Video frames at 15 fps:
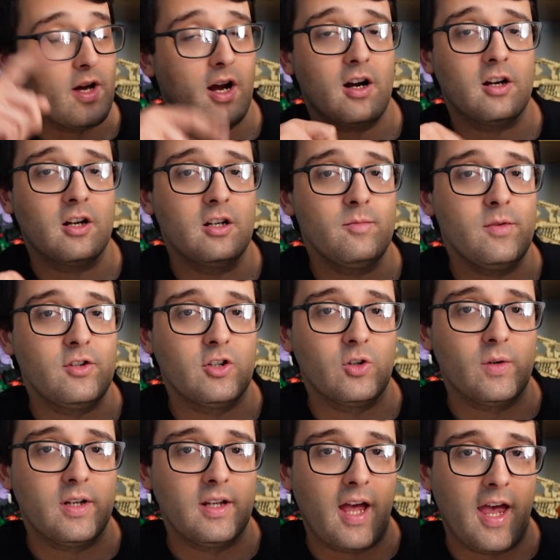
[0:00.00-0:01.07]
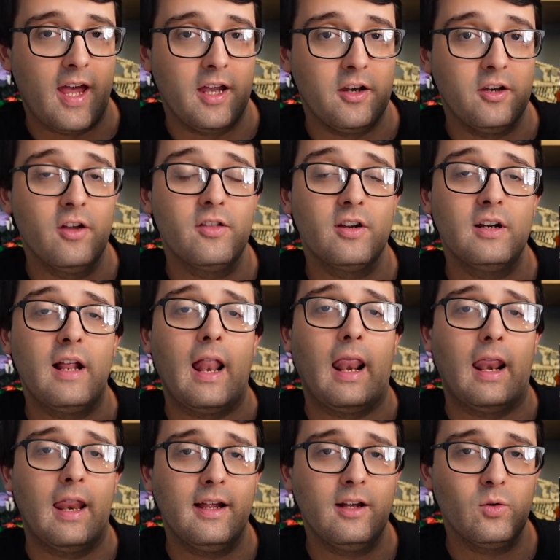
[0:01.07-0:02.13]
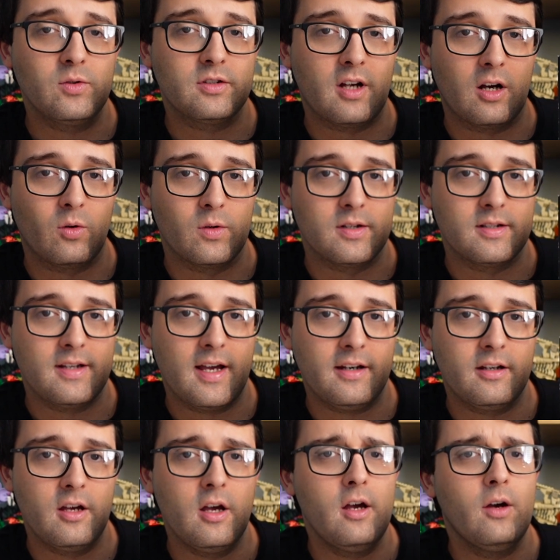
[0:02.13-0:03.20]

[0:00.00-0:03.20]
are gonna be doing another Lego Star Wars set,